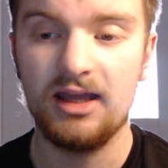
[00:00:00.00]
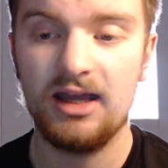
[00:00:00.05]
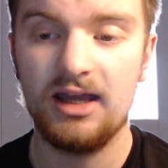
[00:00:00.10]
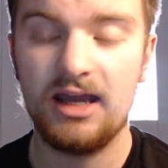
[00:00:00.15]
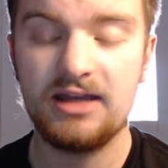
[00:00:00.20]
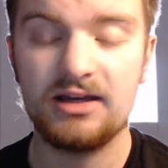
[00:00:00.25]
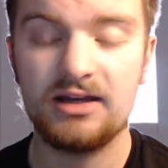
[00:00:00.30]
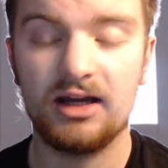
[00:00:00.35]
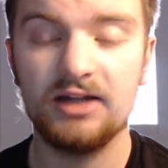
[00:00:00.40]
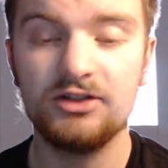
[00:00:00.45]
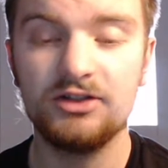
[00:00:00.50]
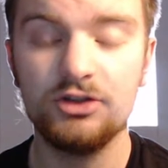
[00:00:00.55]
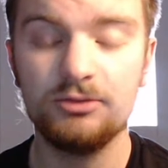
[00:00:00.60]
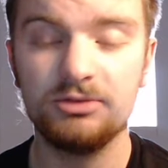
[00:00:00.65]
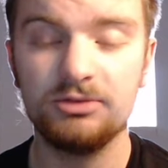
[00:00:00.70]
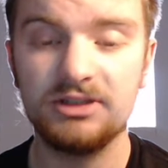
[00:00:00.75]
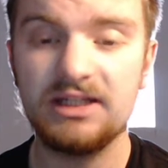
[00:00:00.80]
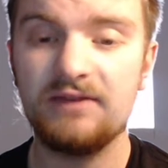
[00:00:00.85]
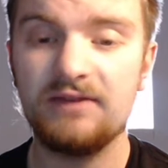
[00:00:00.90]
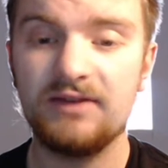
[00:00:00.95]
And I do
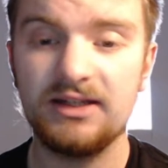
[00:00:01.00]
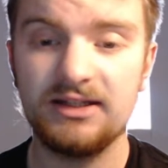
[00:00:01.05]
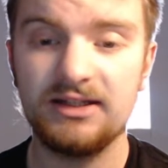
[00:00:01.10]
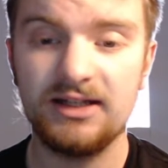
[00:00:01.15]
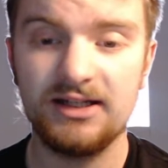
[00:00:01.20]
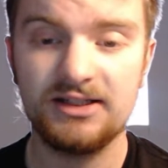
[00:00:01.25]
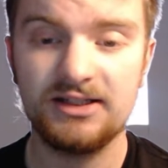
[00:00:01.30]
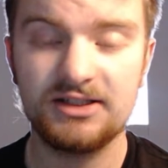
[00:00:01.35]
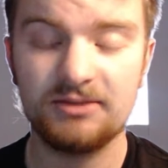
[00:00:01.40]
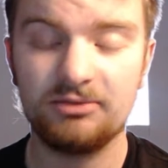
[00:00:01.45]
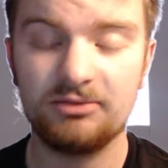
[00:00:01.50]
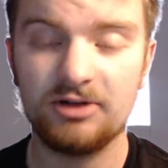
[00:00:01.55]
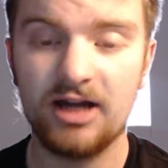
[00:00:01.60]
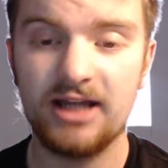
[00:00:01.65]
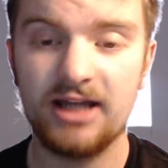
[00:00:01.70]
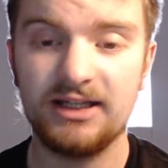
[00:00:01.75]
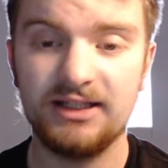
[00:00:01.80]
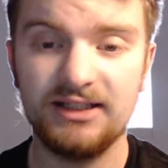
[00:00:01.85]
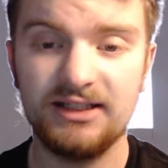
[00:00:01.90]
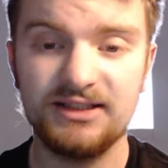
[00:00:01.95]
believe he needs to play
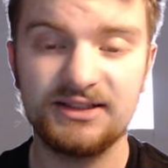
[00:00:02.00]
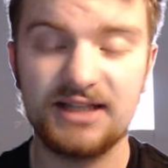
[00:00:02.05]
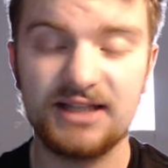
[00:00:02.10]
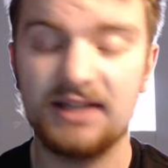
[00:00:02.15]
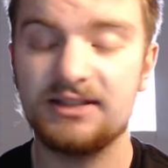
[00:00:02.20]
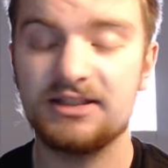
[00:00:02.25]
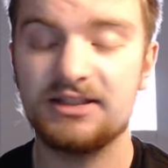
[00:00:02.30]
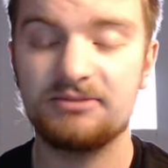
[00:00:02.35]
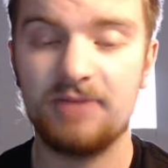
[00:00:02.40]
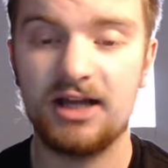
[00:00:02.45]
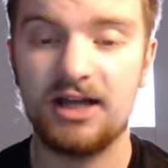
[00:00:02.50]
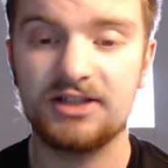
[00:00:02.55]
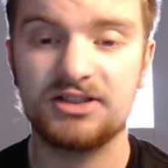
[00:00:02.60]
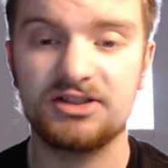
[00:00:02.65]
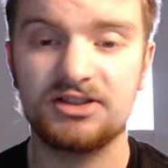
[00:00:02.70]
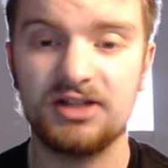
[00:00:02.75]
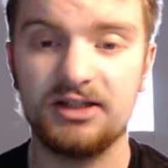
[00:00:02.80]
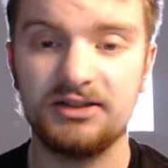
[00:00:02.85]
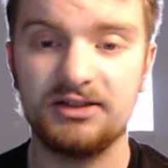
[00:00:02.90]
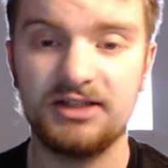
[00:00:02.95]
and he needs to get in this
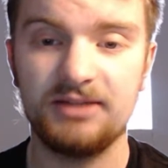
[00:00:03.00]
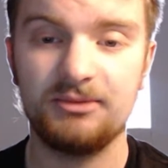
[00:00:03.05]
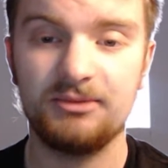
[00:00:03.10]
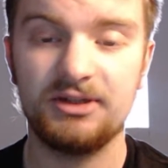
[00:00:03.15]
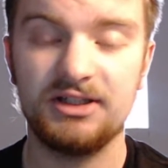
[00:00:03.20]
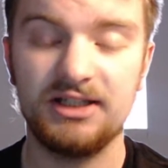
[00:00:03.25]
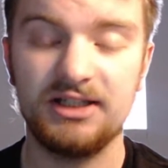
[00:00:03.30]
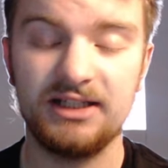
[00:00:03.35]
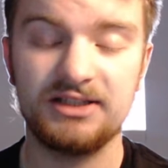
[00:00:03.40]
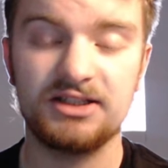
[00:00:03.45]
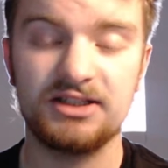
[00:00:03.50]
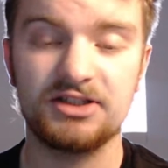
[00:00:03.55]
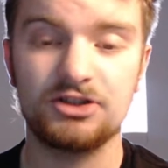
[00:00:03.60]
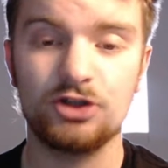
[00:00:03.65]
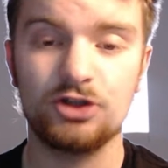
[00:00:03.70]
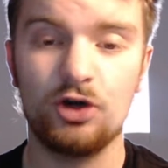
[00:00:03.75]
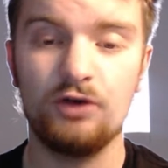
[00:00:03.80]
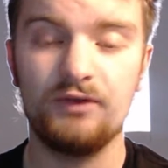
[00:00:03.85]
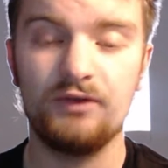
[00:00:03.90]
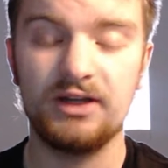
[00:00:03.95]
Manchester United team and needs to
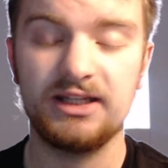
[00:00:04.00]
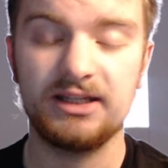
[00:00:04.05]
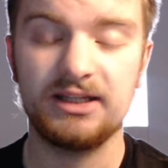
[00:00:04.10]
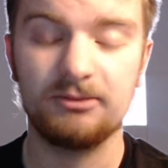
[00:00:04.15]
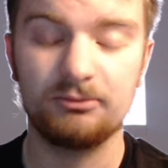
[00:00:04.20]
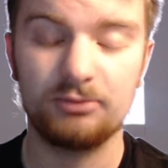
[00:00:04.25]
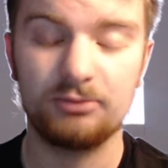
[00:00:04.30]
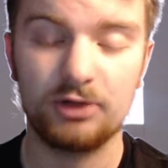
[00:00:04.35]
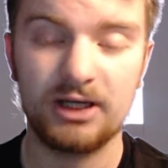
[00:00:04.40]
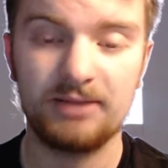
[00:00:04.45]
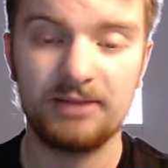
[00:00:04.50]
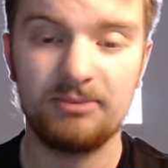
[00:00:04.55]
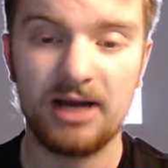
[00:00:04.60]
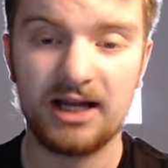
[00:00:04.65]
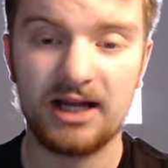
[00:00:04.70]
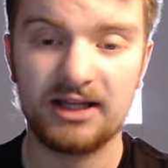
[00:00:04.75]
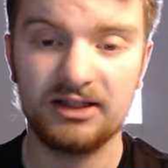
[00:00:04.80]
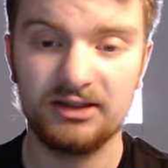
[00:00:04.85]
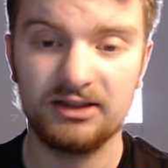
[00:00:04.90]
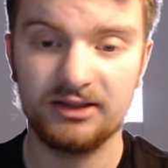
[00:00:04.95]
show that he can break
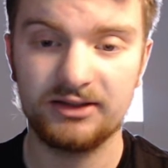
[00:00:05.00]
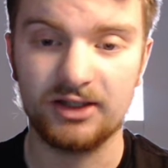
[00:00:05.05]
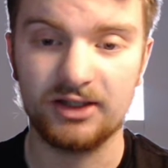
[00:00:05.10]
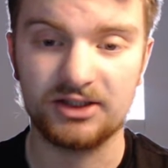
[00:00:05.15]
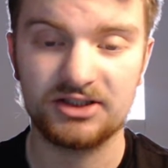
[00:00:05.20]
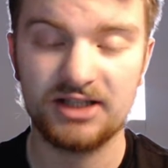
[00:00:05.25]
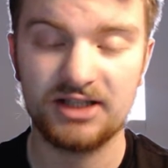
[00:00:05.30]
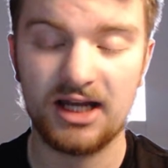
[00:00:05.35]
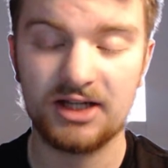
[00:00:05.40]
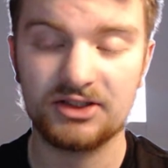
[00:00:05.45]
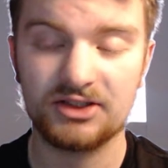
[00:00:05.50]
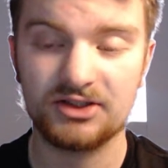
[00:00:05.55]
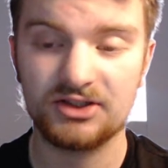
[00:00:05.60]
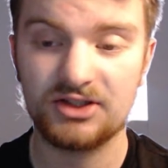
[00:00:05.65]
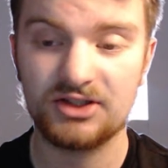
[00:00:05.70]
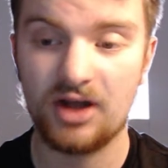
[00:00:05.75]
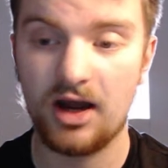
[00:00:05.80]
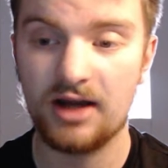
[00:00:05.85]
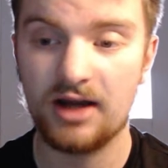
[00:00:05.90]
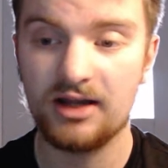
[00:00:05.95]
back into the Dutch national
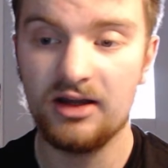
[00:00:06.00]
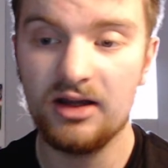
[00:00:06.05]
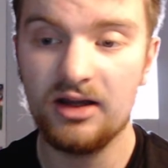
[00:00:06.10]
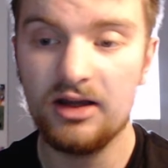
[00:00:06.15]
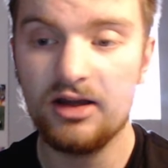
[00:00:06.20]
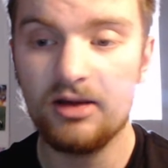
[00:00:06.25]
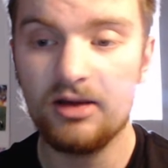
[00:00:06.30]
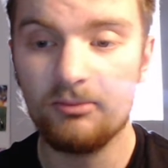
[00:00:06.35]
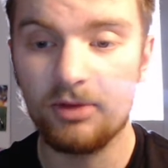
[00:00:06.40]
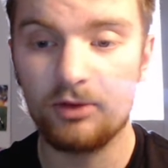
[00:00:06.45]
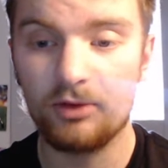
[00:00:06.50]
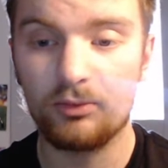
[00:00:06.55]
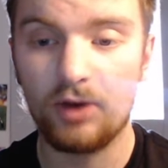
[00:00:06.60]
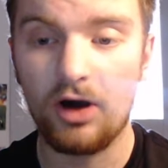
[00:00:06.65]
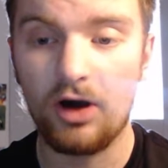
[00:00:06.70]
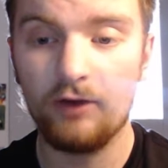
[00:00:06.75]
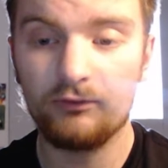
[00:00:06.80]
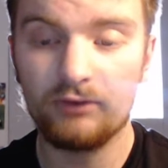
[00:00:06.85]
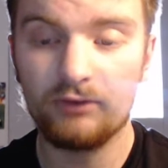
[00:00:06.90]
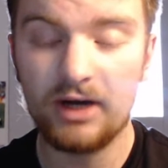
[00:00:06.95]
side. But
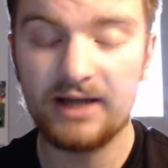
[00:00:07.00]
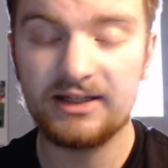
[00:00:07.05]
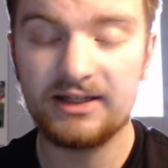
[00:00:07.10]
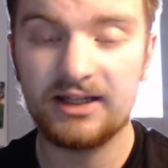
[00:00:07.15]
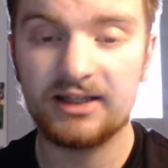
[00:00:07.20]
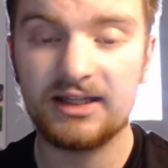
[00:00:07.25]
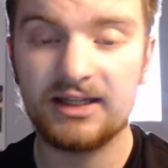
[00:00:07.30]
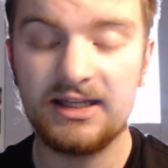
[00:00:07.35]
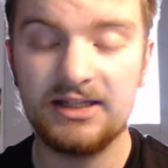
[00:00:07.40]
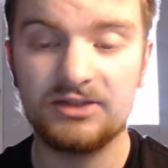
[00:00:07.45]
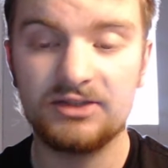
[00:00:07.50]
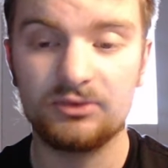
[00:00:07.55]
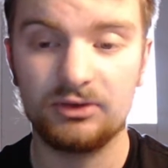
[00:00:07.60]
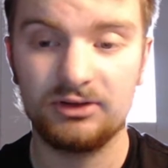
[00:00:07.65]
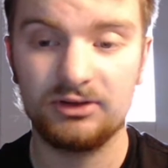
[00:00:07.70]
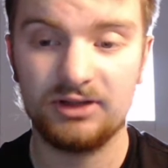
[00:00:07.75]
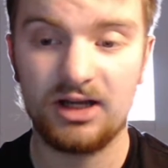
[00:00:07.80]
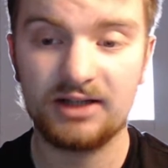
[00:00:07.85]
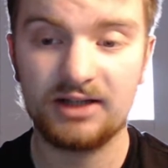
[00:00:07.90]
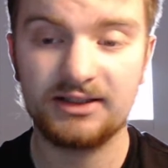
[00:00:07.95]
Ralf Rangnick is
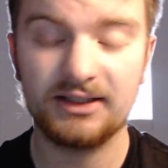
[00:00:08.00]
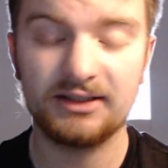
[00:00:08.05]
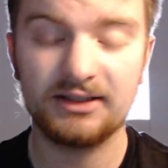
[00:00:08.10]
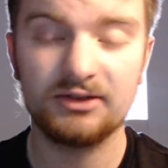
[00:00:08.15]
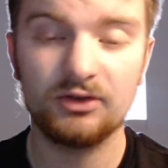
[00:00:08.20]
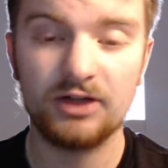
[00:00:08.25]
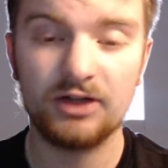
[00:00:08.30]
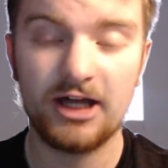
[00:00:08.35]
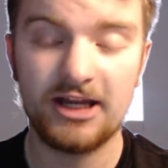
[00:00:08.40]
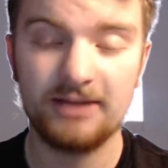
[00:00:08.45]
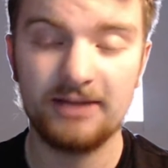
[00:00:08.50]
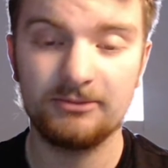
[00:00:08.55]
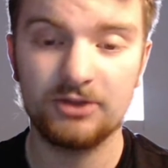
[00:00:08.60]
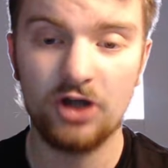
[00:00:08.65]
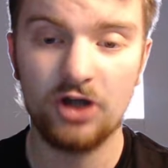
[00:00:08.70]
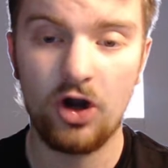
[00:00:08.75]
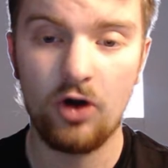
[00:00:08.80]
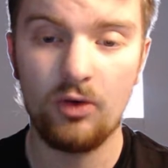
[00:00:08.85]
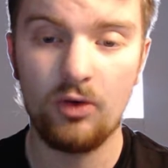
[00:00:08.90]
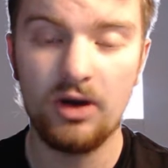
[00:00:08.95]
reluctant to let him
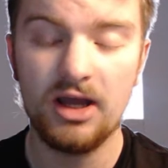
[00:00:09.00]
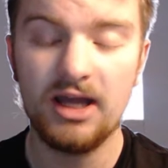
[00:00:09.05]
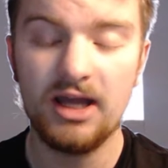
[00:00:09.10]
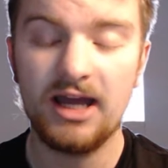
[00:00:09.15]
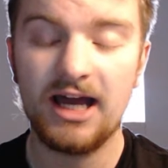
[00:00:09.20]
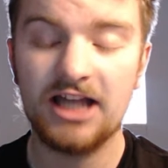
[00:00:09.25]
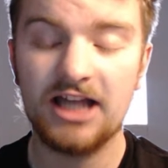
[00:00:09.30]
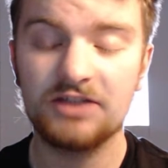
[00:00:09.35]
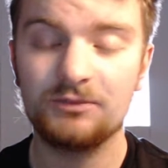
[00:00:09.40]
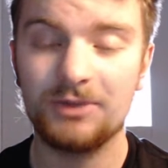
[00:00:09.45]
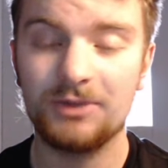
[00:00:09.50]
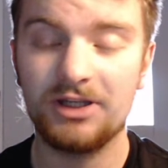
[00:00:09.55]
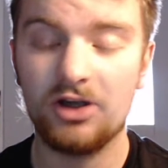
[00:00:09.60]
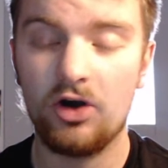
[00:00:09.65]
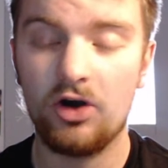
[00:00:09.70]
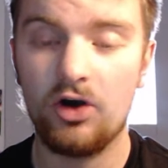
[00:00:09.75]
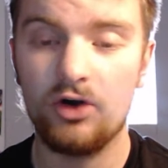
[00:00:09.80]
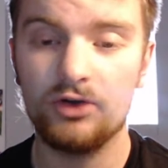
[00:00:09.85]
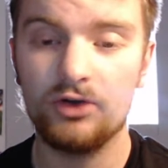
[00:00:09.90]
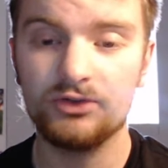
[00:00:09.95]
go, as we
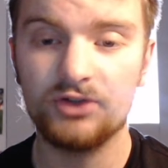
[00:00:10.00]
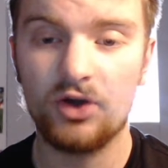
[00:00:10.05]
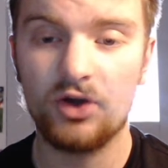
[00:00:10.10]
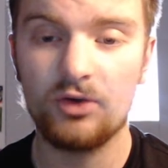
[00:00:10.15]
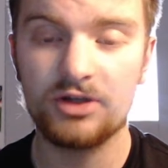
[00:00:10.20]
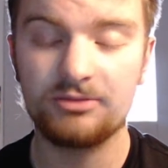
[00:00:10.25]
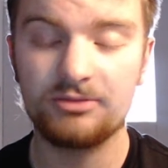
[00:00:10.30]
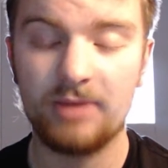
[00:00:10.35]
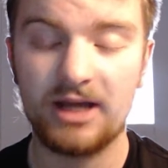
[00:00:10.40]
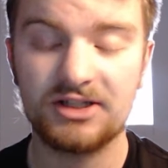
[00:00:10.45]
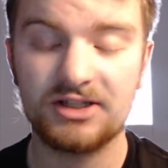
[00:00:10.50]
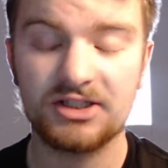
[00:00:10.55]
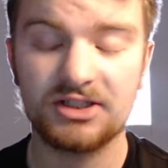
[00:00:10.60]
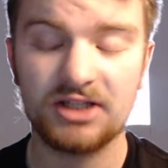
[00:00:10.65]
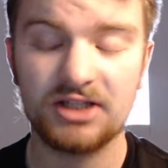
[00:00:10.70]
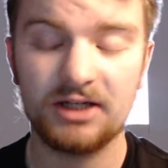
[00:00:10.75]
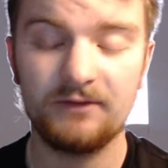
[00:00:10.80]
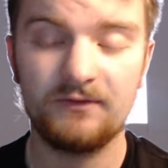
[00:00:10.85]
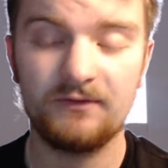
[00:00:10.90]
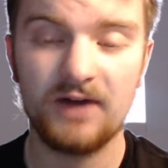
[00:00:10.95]
all know as
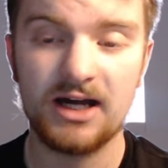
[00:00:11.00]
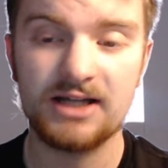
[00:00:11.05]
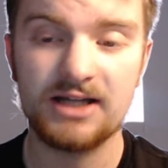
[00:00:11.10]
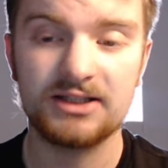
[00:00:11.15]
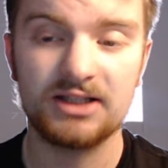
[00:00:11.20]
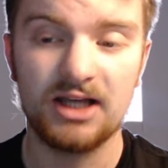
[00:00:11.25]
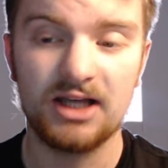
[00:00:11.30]
Manchester United fans.